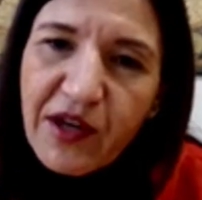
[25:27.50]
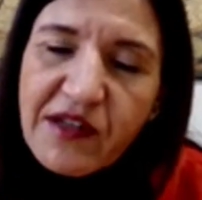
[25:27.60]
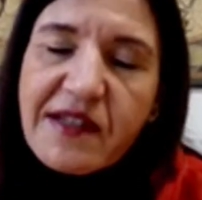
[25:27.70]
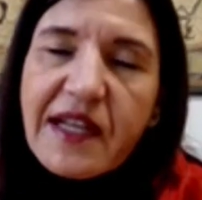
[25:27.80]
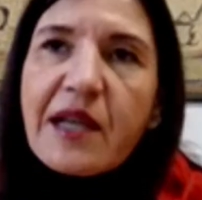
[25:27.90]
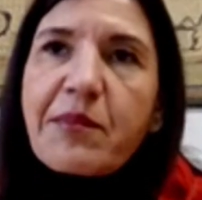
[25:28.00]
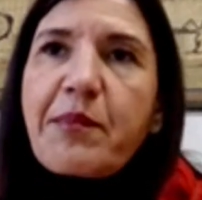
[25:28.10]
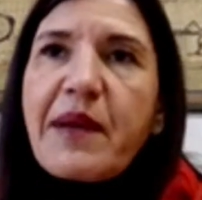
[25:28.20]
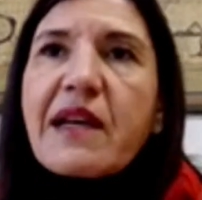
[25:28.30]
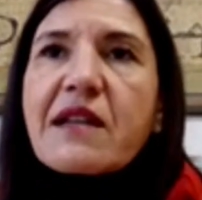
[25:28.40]

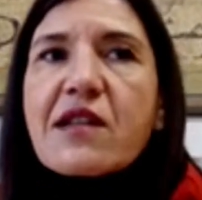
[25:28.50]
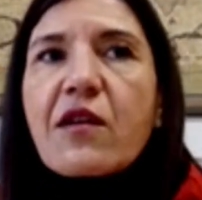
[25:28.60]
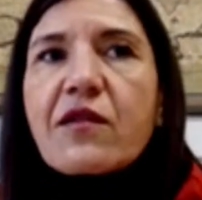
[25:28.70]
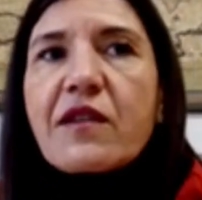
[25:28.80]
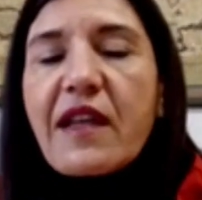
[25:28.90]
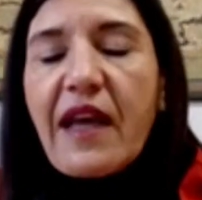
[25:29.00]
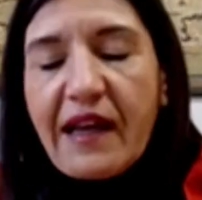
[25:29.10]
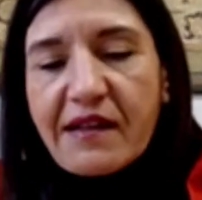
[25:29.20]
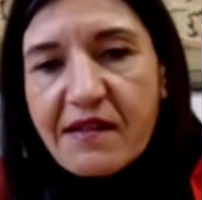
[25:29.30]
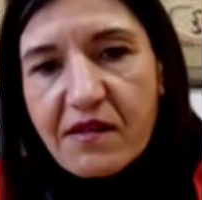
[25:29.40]
Bursley picked on the
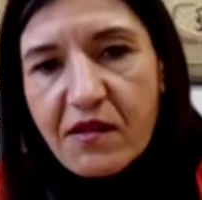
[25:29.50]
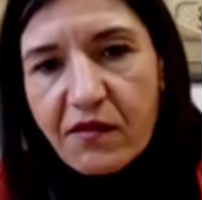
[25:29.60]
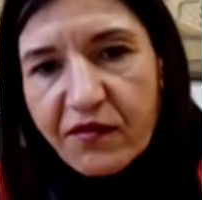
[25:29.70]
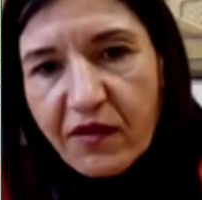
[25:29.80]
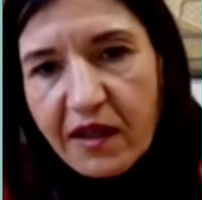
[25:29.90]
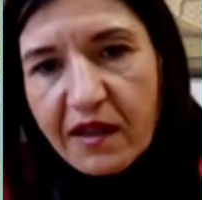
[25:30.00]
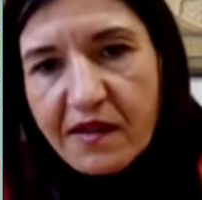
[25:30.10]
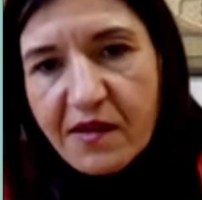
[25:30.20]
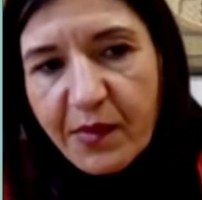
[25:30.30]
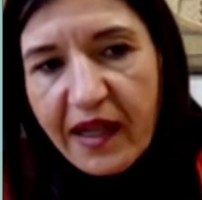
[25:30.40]
essence of
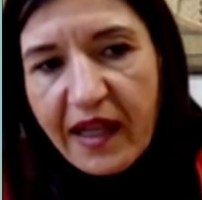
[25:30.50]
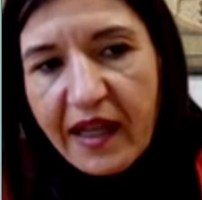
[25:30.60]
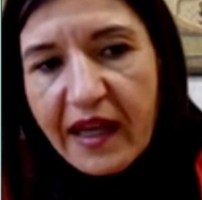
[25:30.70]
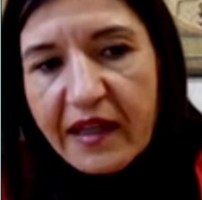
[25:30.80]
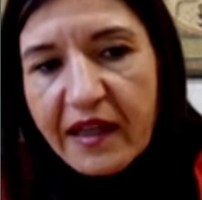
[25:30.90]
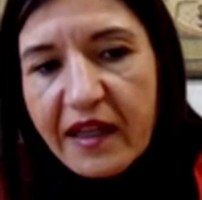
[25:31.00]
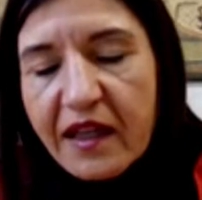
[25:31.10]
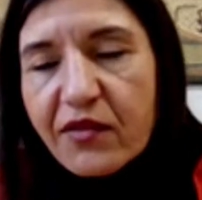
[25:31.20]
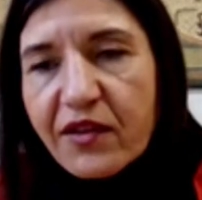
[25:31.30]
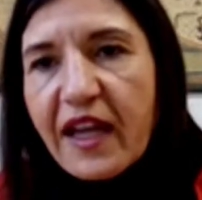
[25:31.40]
Wilde's play, and
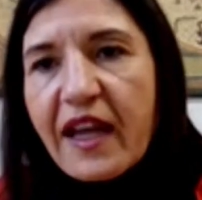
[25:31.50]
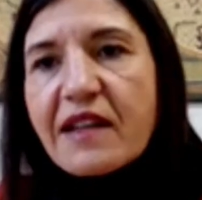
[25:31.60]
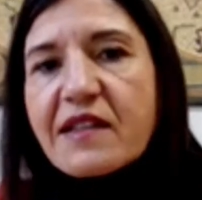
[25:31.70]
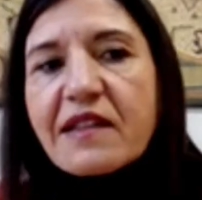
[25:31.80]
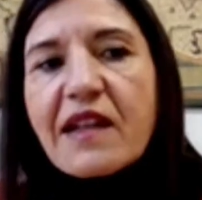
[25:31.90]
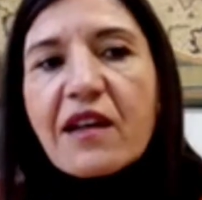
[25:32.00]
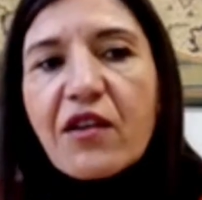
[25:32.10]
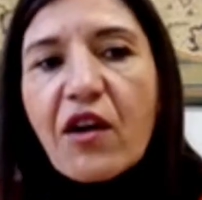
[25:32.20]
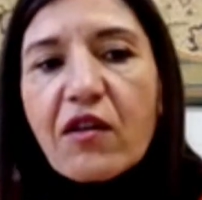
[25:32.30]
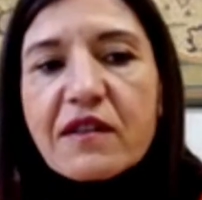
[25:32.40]
he created
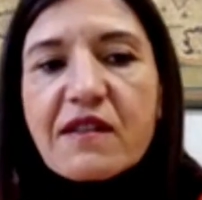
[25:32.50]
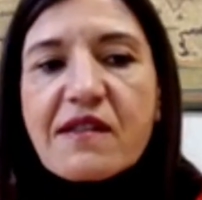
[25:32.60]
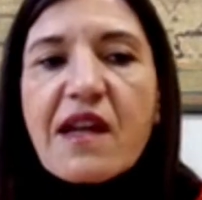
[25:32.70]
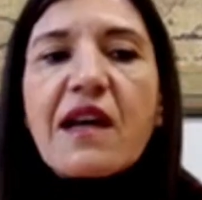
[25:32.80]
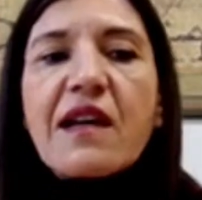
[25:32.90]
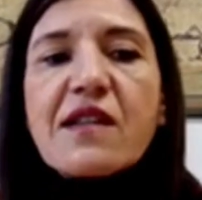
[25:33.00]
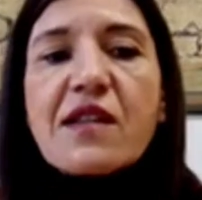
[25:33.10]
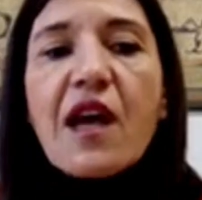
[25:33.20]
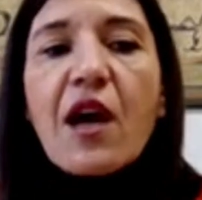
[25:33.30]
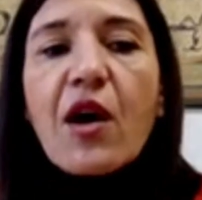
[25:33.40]
ad hoc
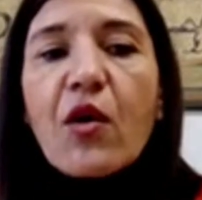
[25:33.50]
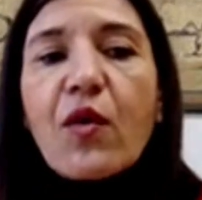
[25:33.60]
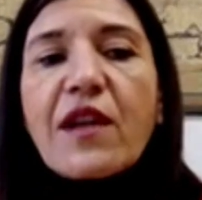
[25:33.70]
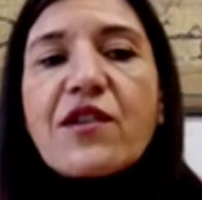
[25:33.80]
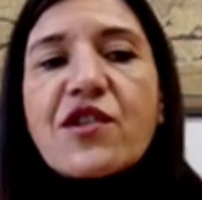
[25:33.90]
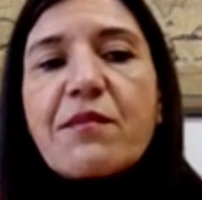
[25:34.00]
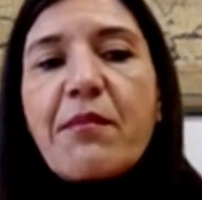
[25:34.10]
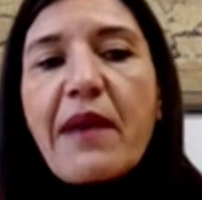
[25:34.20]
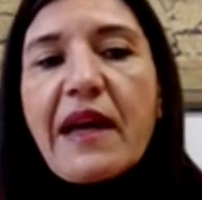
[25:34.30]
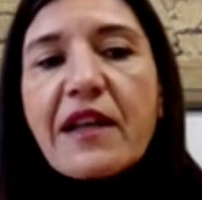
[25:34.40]
designs which
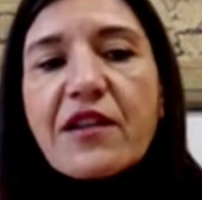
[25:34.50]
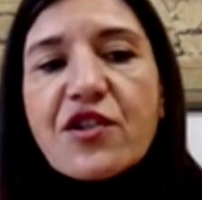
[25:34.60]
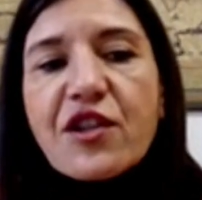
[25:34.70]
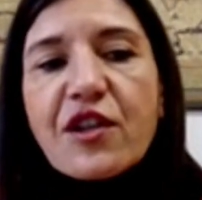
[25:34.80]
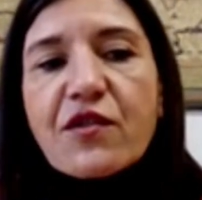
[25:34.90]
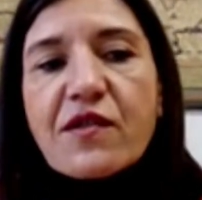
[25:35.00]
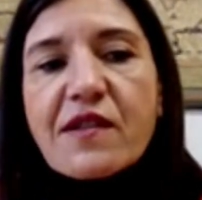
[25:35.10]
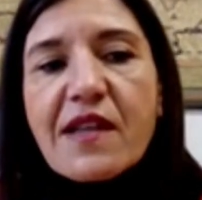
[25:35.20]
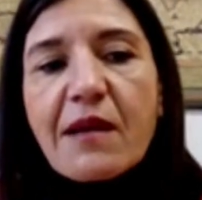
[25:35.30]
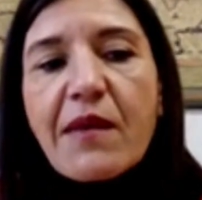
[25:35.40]
managed to
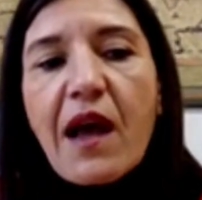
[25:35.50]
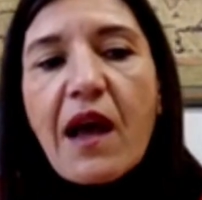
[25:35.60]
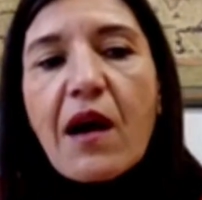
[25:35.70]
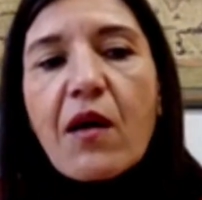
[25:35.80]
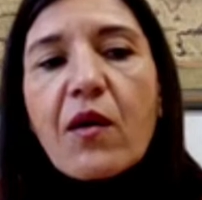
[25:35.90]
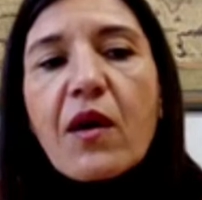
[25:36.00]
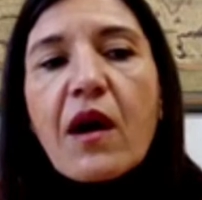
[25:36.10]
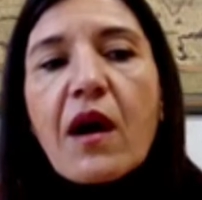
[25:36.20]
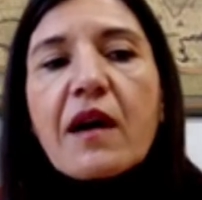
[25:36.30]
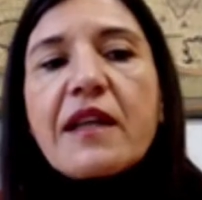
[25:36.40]
somehow